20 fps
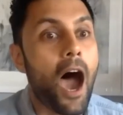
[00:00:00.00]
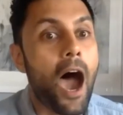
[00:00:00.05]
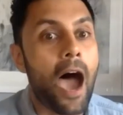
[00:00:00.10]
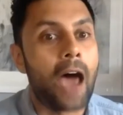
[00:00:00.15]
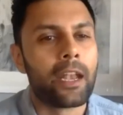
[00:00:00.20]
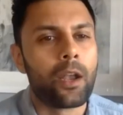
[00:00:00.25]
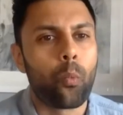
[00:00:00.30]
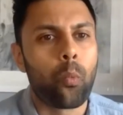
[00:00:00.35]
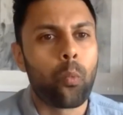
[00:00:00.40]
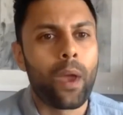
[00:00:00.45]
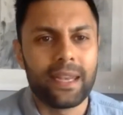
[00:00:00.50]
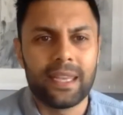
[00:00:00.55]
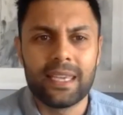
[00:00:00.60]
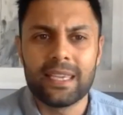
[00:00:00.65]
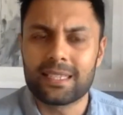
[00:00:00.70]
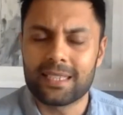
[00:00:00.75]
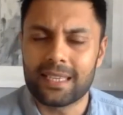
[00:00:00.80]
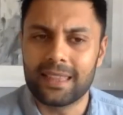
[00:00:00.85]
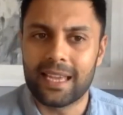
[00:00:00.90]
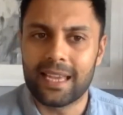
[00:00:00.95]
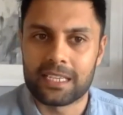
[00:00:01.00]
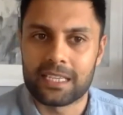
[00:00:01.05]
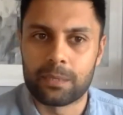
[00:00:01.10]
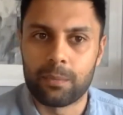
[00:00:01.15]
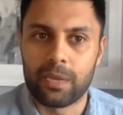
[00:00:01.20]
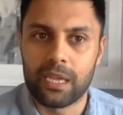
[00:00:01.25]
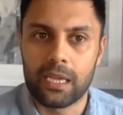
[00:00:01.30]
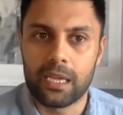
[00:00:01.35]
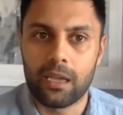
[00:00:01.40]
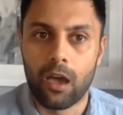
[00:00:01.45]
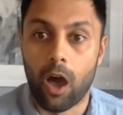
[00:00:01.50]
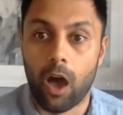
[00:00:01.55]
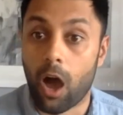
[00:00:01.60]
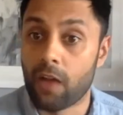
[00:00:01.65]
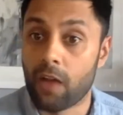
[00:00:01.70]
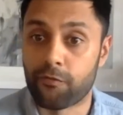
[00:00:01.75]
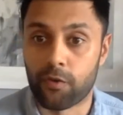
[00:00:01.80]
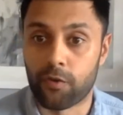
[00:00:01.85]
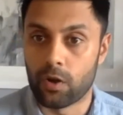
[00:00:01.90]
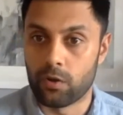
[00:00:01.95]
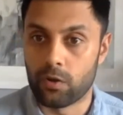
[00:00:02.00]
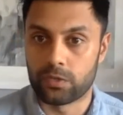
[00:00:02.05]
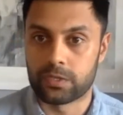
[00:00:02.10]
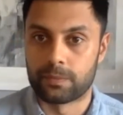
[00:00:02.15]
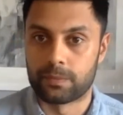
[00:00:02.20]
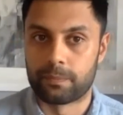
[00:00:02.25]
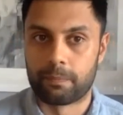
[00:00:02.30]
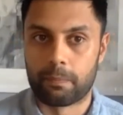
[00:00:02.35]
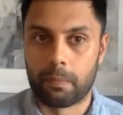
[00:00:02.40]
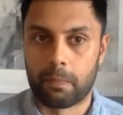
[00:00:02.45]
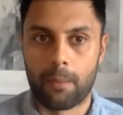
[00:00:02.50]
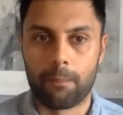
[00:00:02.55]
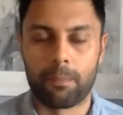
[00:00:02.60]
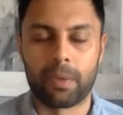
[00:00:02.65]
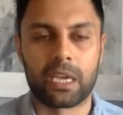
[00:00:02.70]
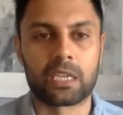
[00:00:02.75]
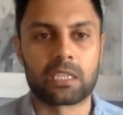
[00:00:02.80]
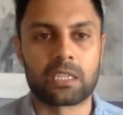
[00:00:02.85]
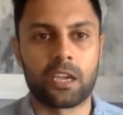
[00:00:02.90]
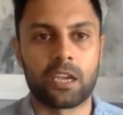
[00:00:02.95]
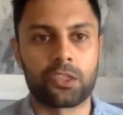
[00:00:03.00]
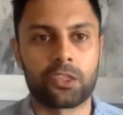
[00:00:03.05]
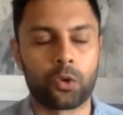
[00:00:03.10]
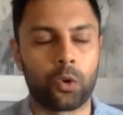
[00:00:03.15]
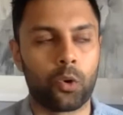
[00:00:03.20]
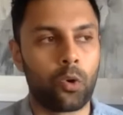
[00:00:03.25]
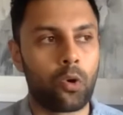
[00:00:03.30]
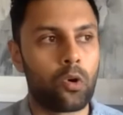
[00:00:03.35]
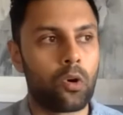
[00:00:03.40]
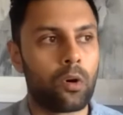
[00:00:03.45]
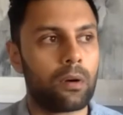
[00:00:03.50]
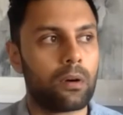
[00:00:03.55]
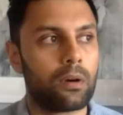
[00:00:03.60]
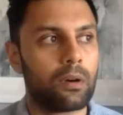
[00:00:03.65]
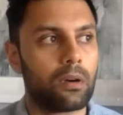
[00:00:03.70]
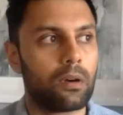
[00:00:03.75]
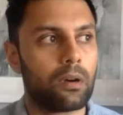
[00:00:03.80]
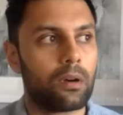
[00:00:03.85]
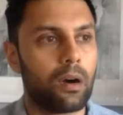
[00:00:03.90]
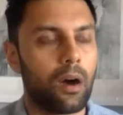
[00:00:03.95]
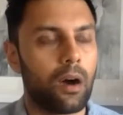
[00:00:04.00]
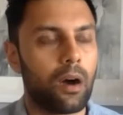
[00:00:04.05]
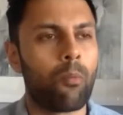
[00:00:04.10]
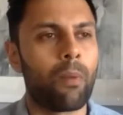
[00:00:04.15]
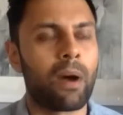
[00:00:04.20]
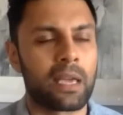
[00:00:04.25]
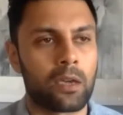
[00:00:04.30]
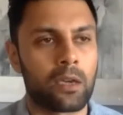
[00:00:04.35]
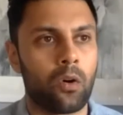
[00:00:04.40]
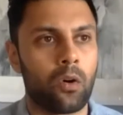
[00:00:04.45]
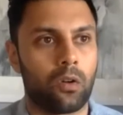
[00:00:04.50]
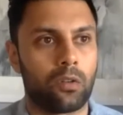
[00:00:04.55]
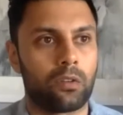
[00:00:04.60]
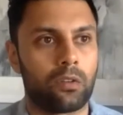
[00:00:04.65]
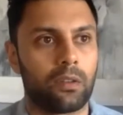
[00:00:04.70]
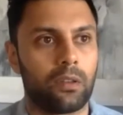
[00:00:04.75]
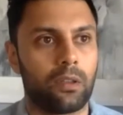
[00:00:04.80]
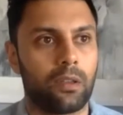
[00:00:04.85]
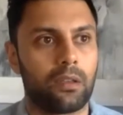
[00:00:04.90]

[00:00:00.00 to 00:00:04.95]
And when he said that to me, I froze because I thought, oh my God,